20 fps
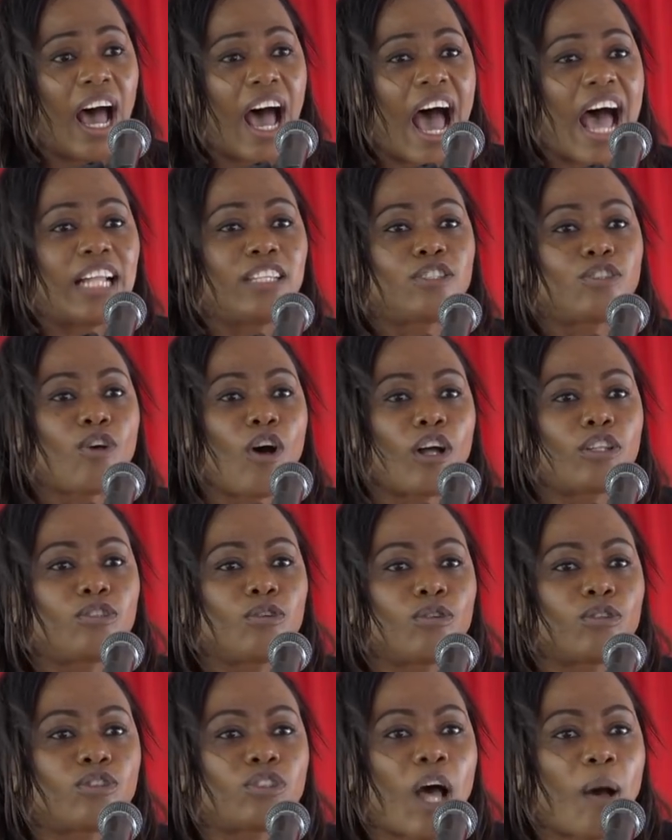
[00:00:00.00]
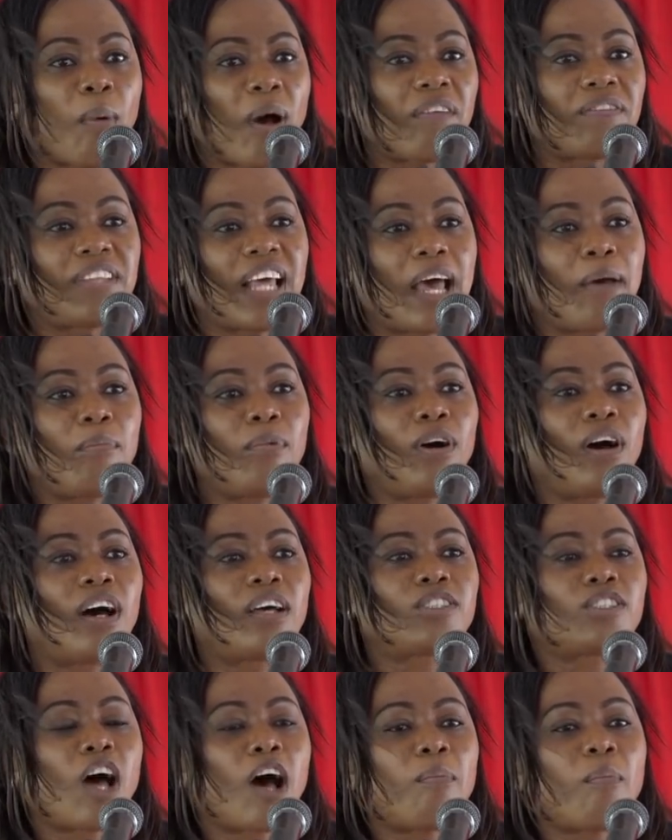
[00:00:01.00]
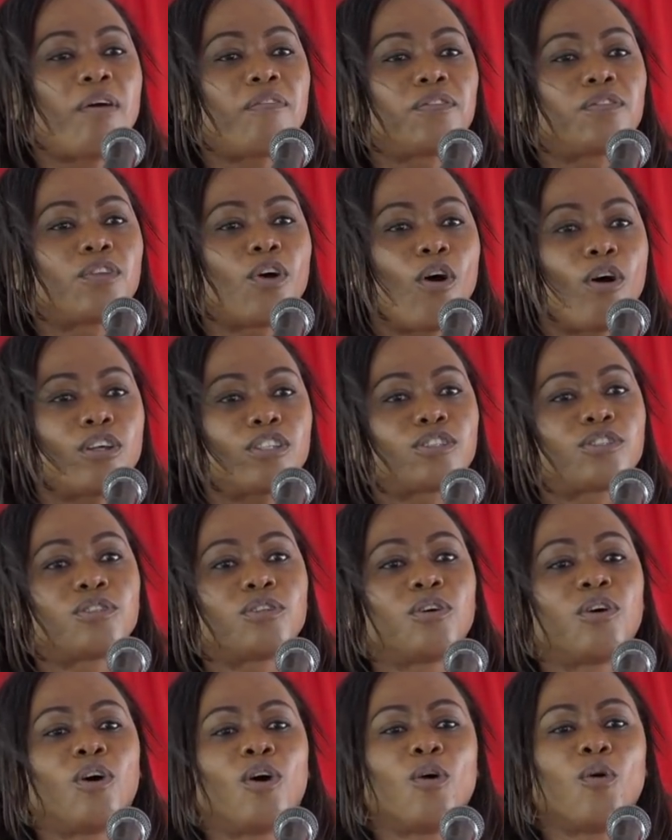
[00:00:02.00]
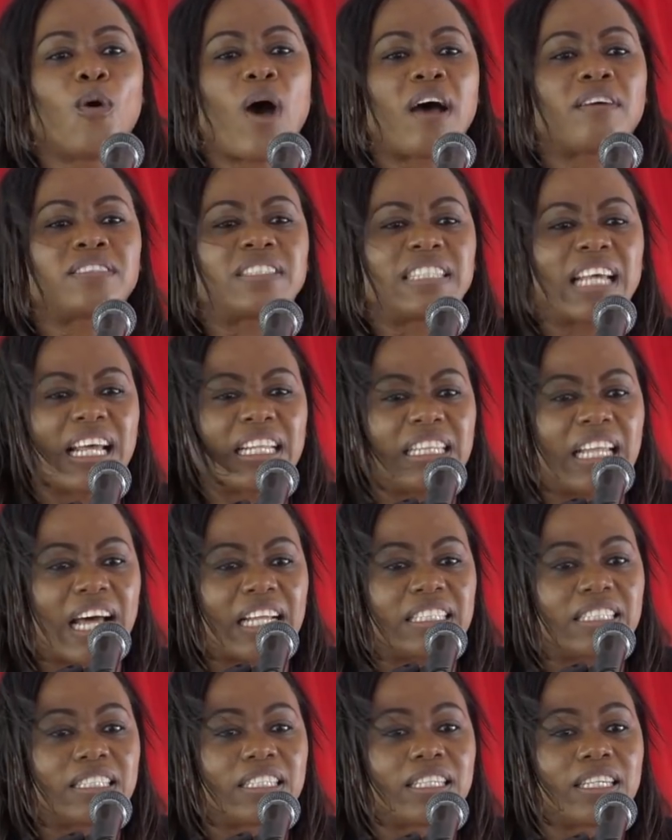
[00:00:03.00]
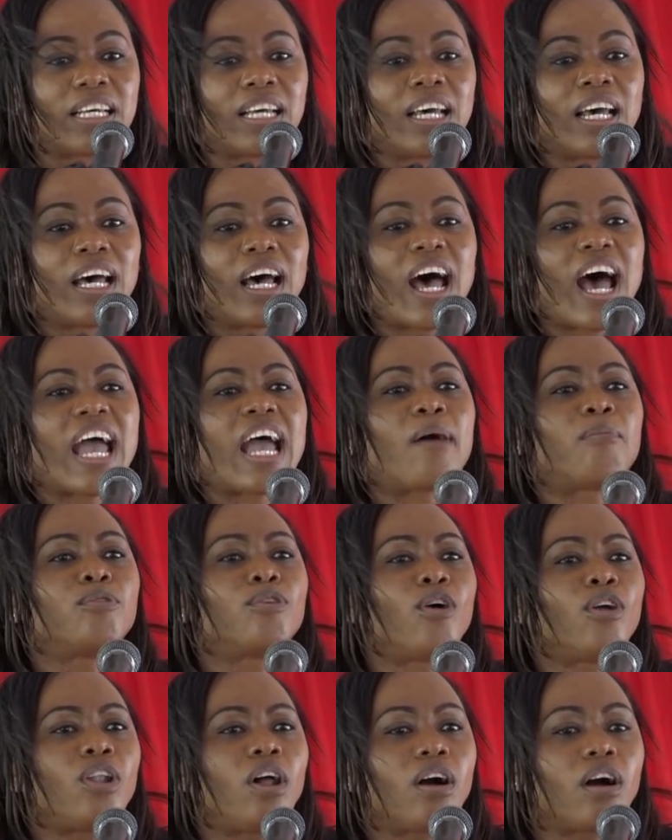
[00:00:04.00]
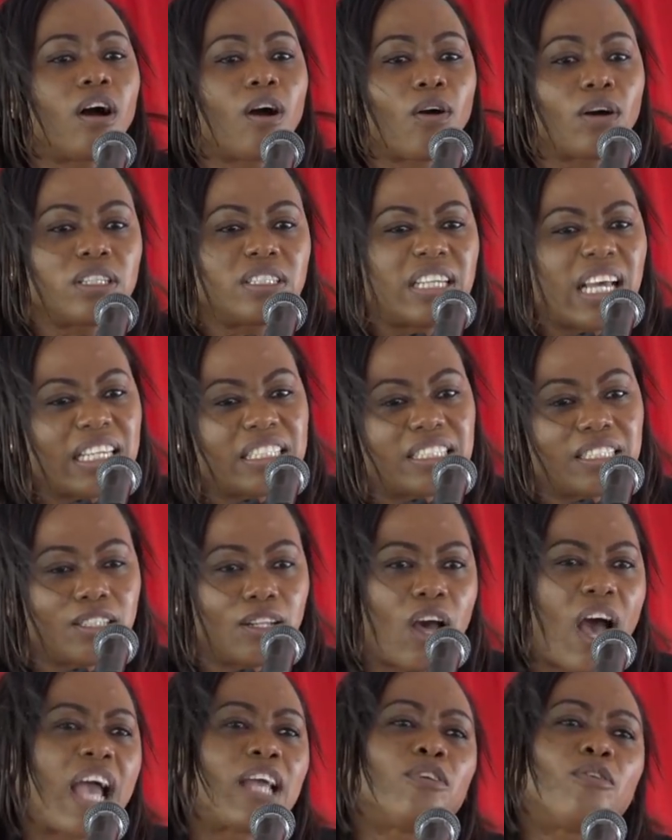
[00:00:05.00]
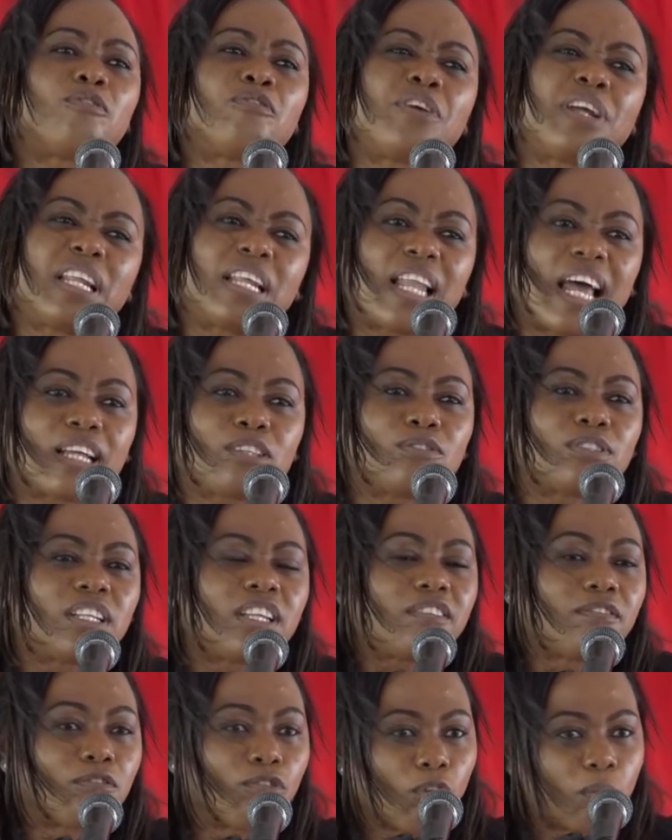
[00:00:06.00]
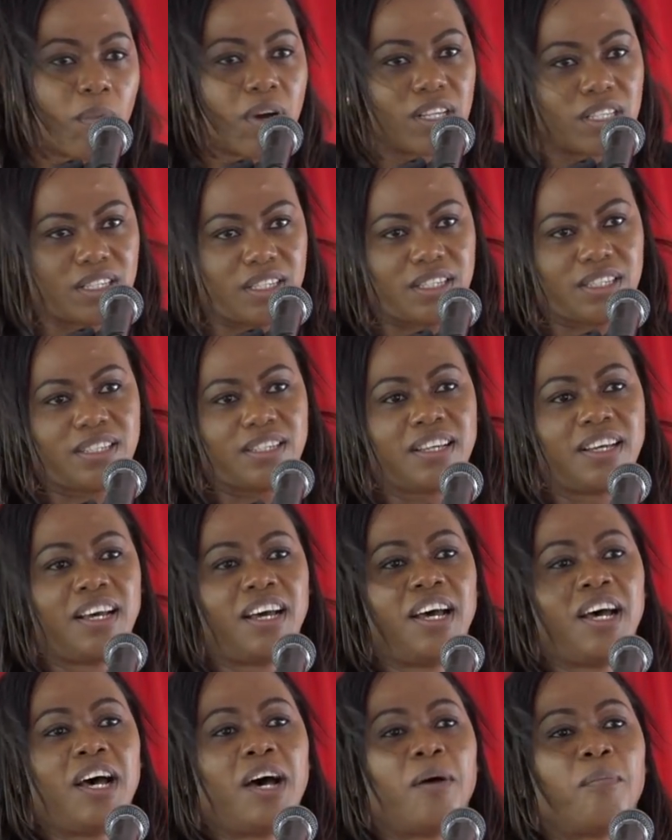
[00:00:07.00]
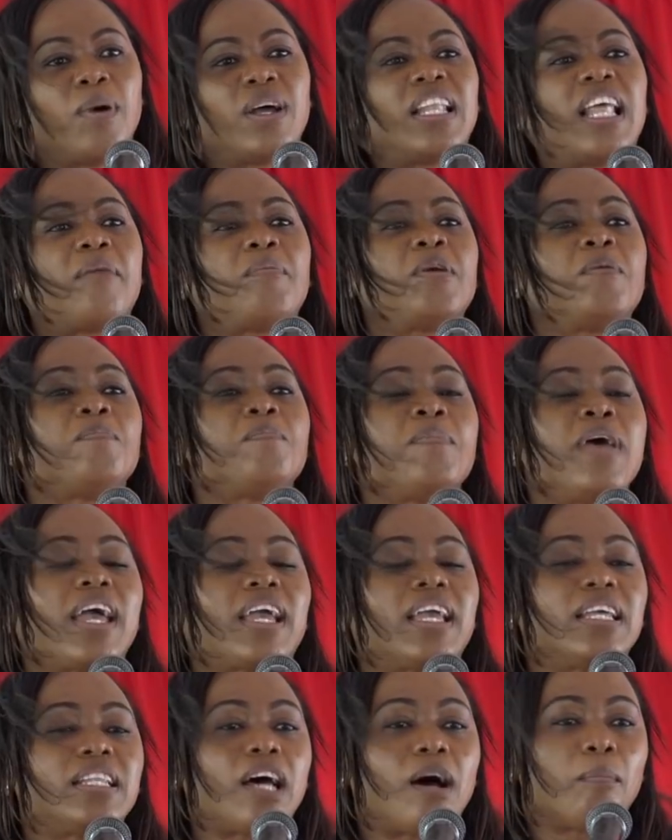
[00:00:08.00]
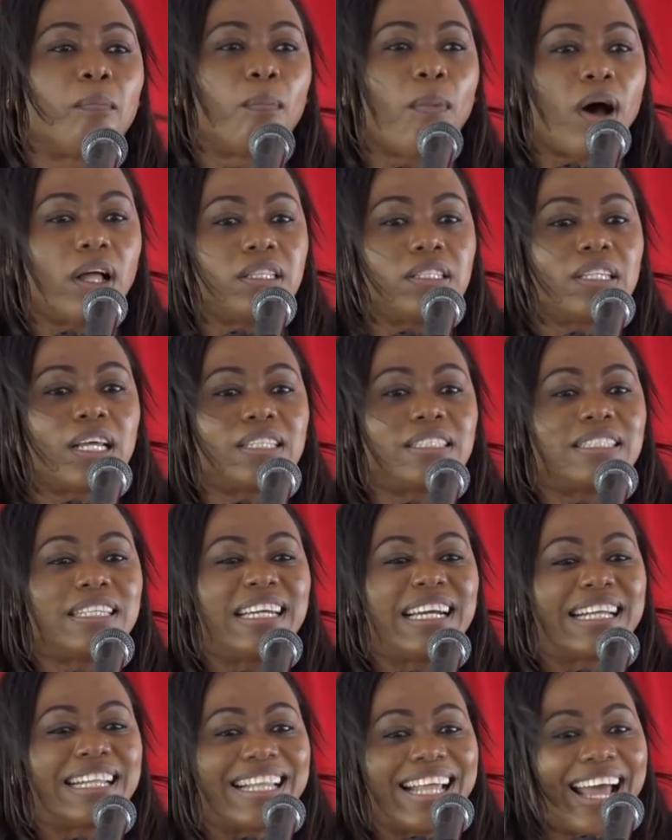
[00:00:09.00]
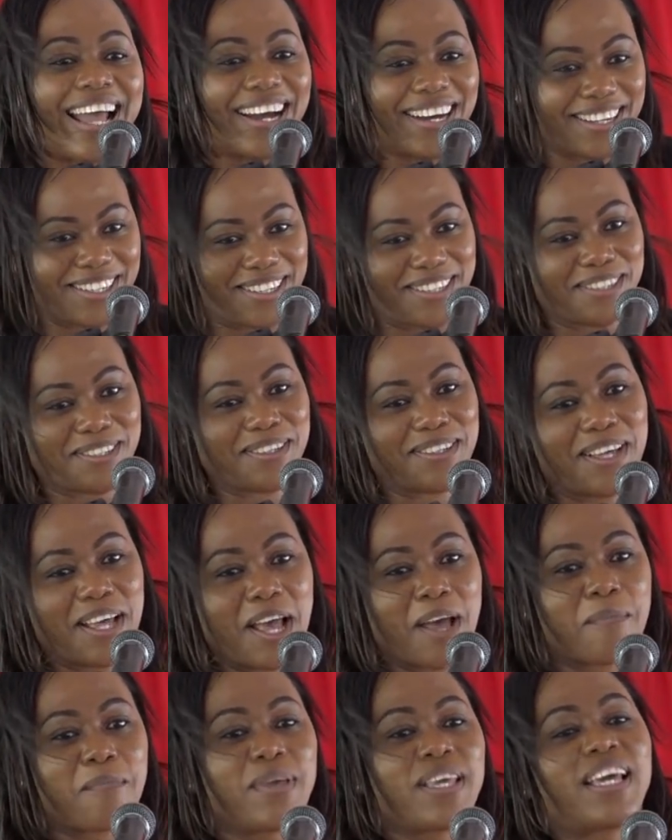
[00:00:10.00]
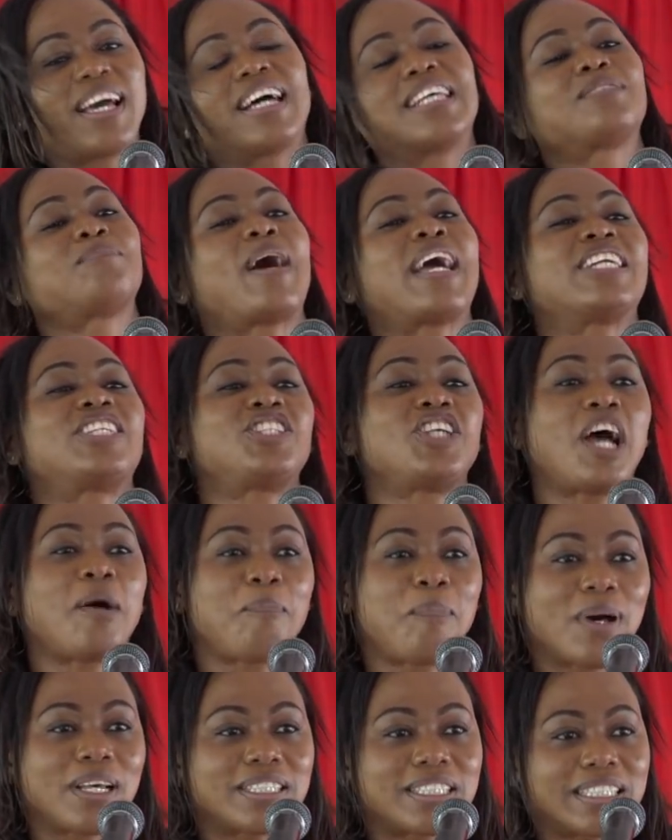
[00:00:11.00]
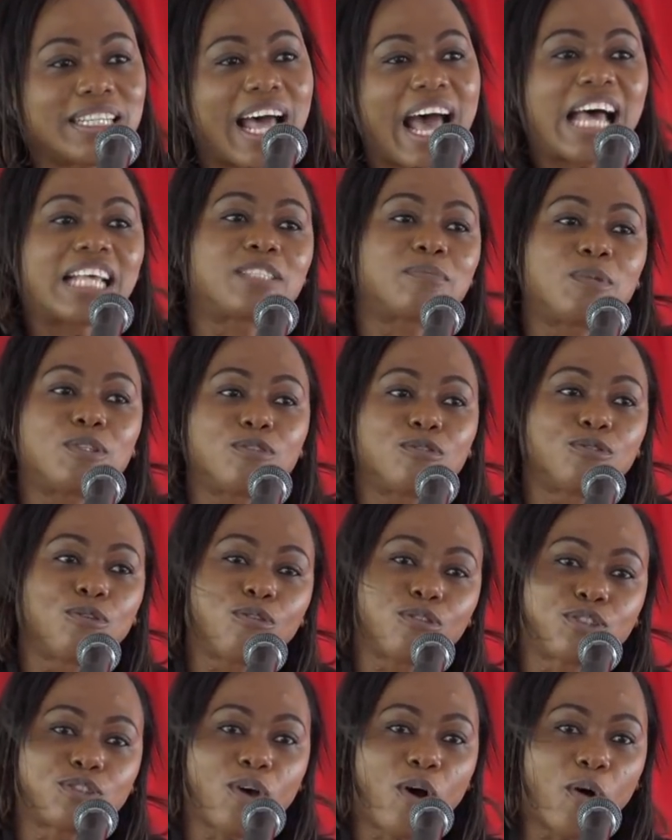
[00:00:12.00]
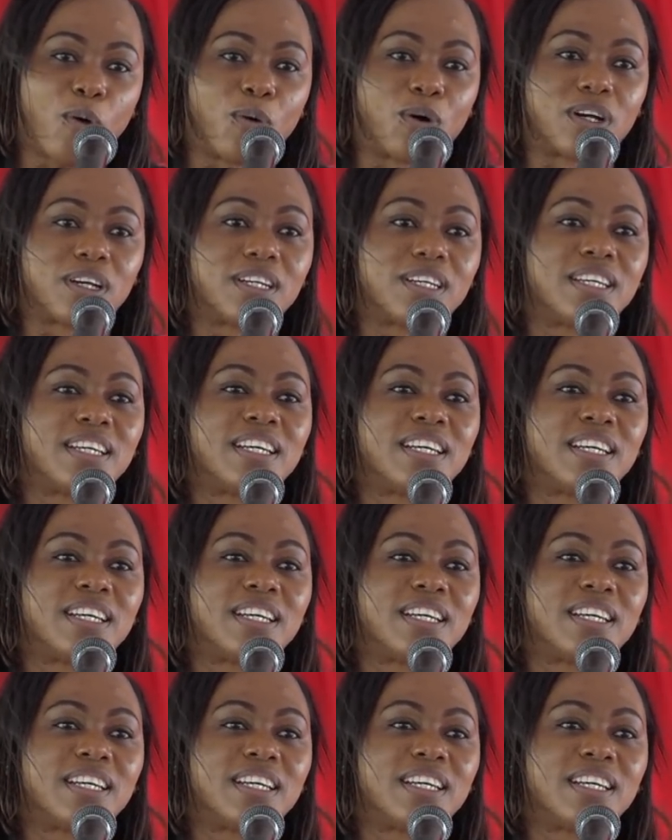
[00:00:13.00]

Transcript: And so to some of those who have said that I am no longer contesting, I don't really like to believe rumors. But let me make it abundantly clear, because my chairperson asked me to do so,